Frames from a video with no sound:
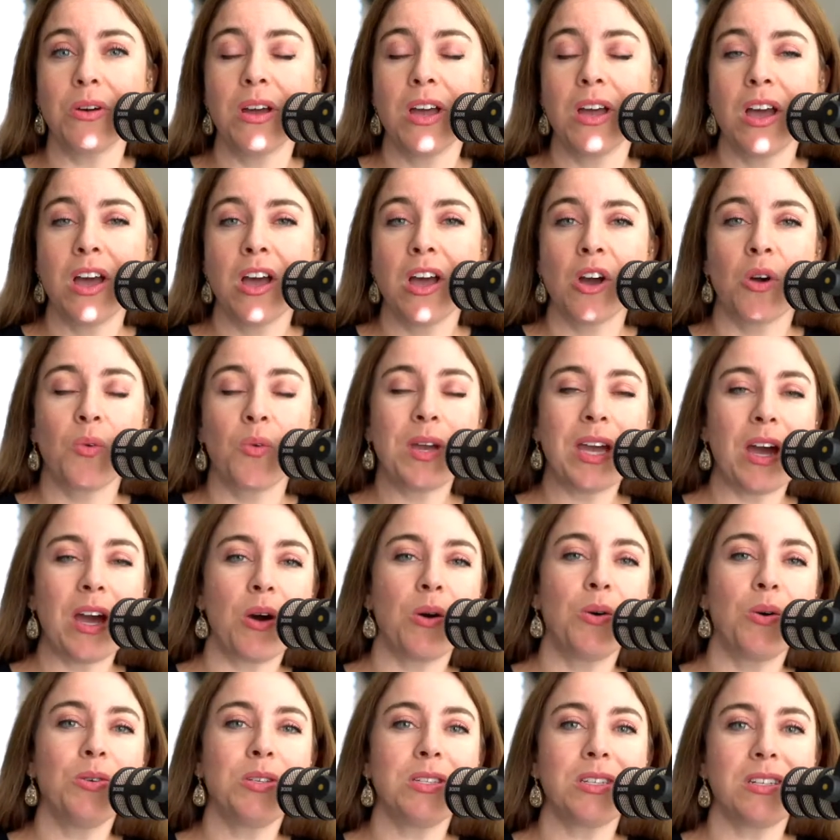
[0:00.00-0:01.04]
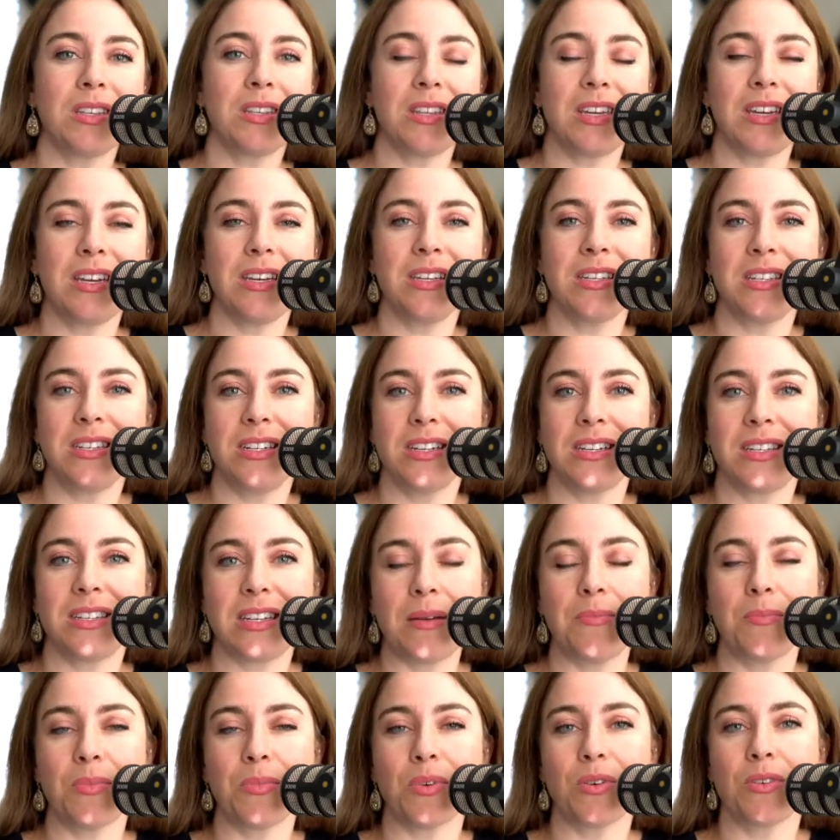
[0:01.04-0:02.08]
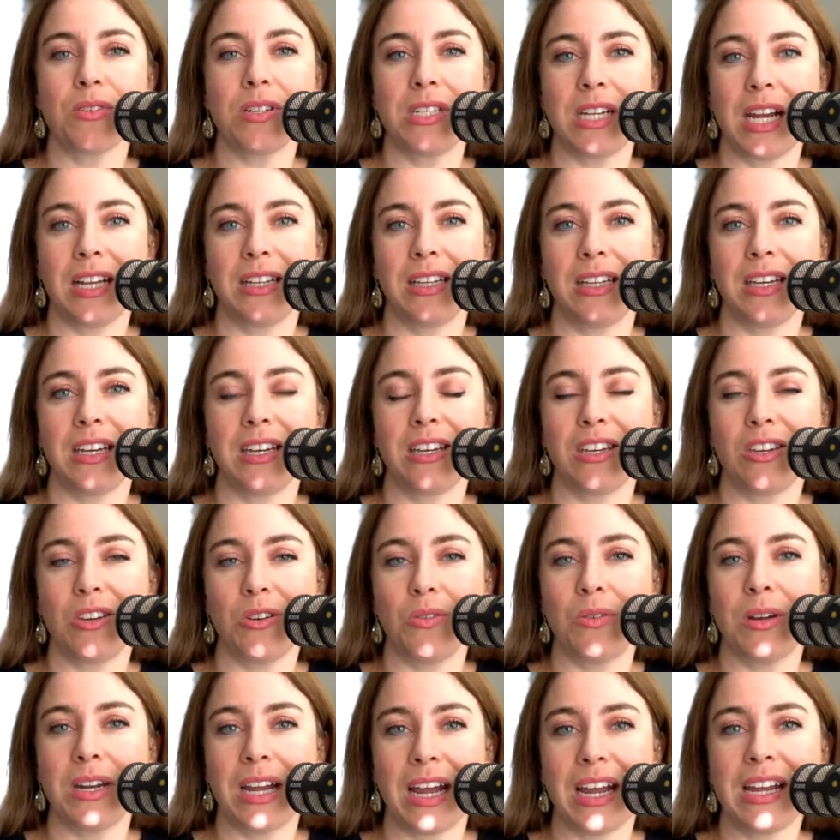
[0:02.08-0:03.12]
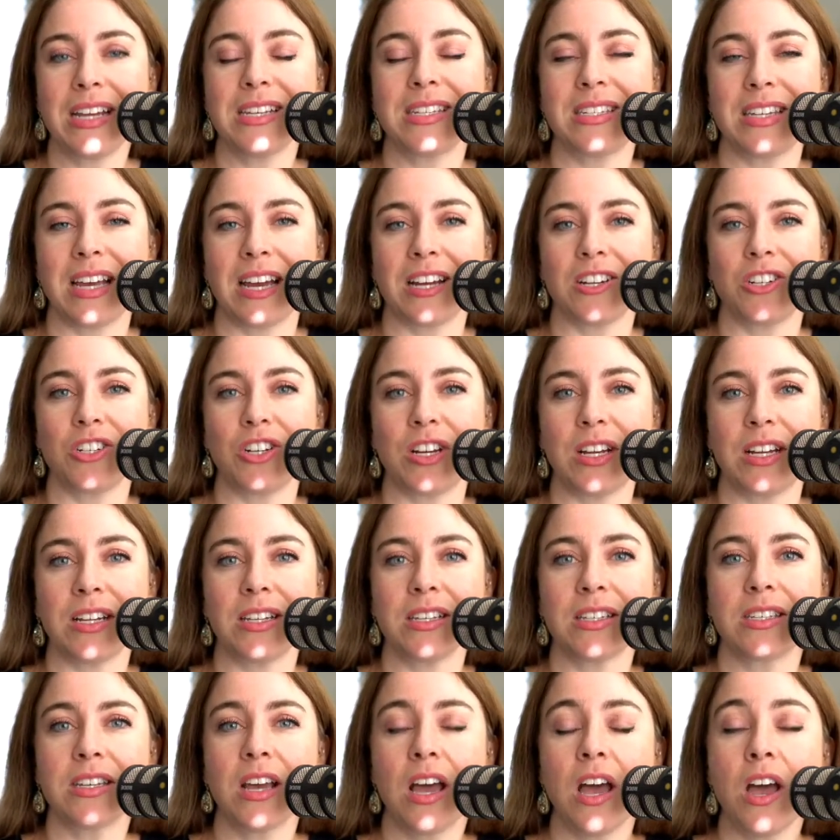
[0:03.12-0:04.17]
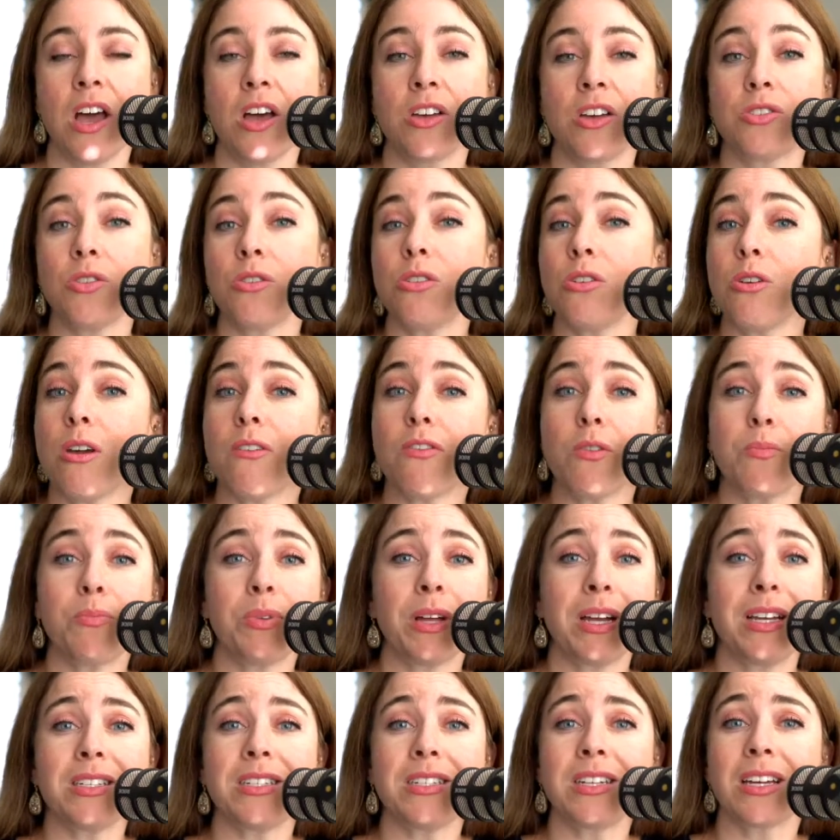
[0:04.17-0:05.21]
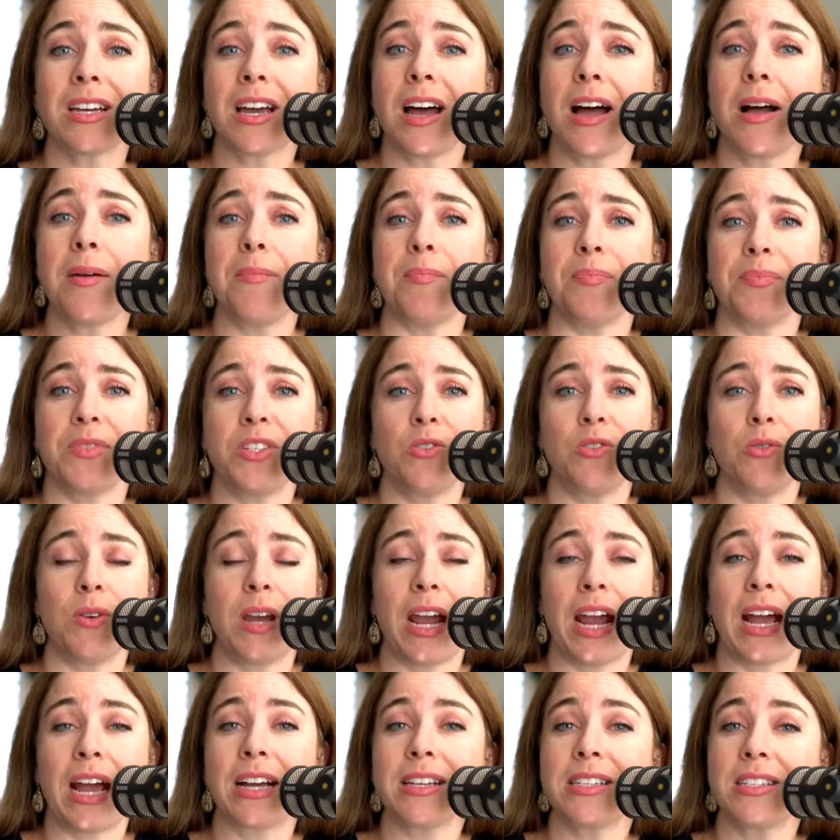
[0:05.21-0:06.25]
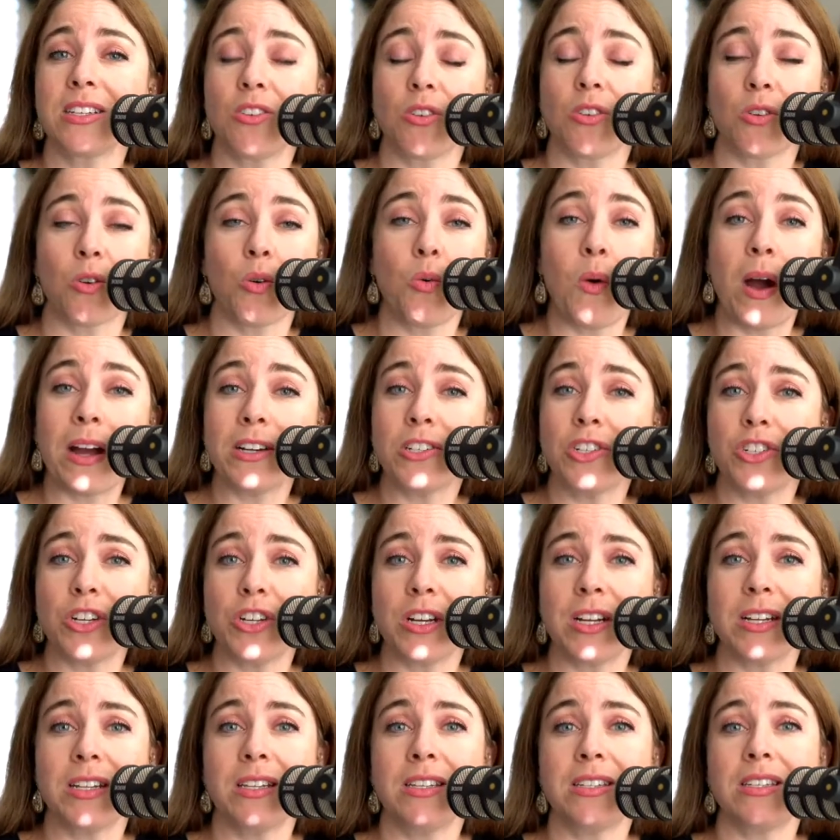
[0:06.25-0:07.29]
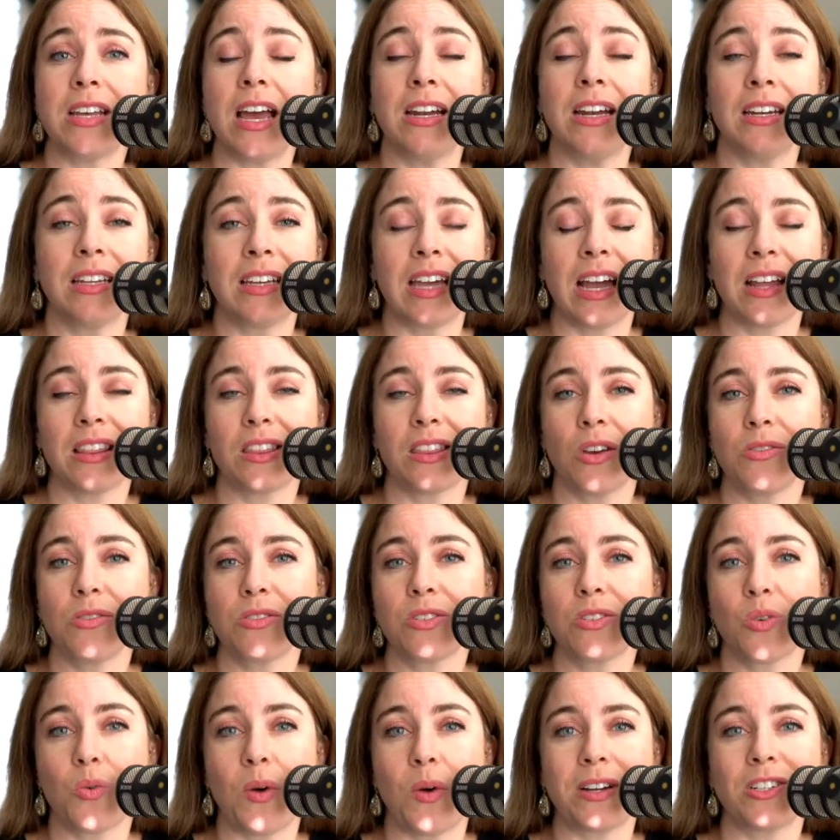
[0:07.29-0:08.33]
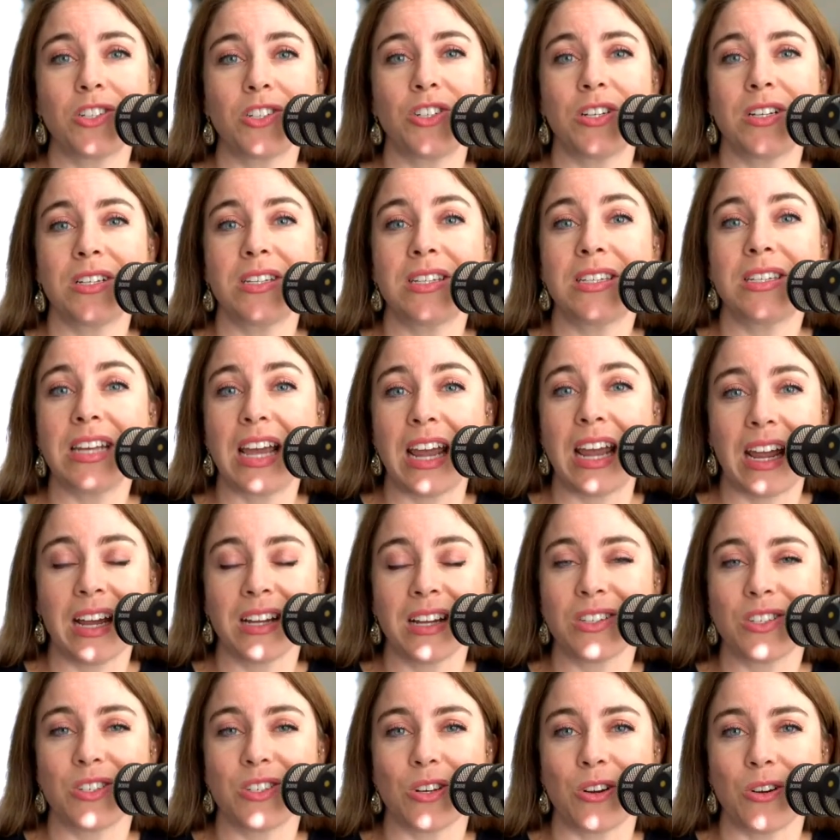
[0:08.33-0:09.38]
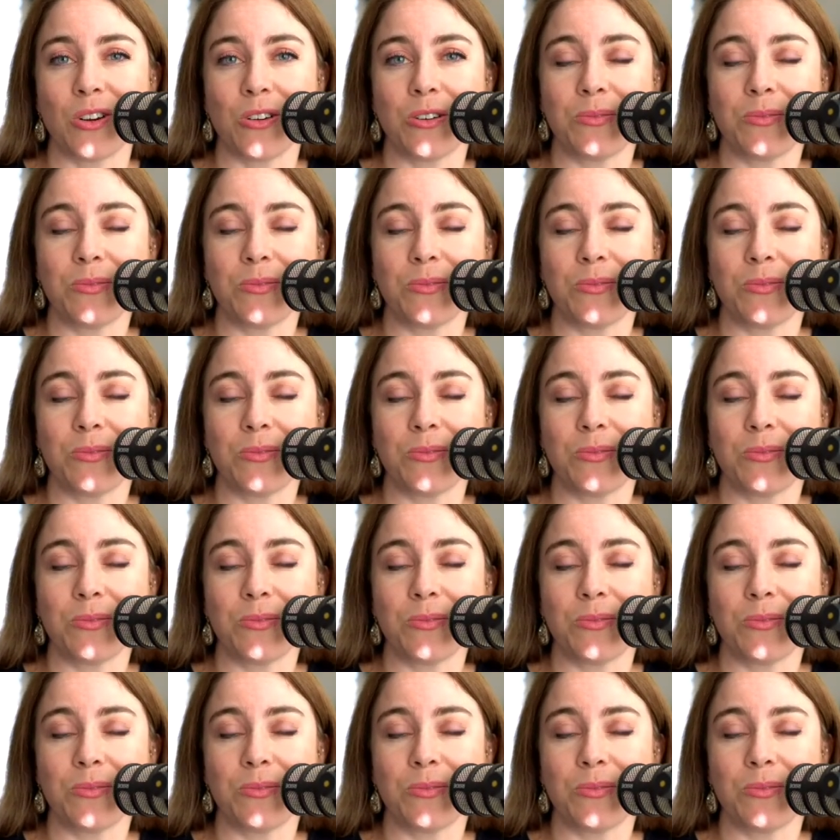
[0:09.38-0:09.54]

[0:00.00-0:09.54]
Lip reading: we host these December daily Q&A sessions so that you have a place to come to ask your questions and get those questions answered.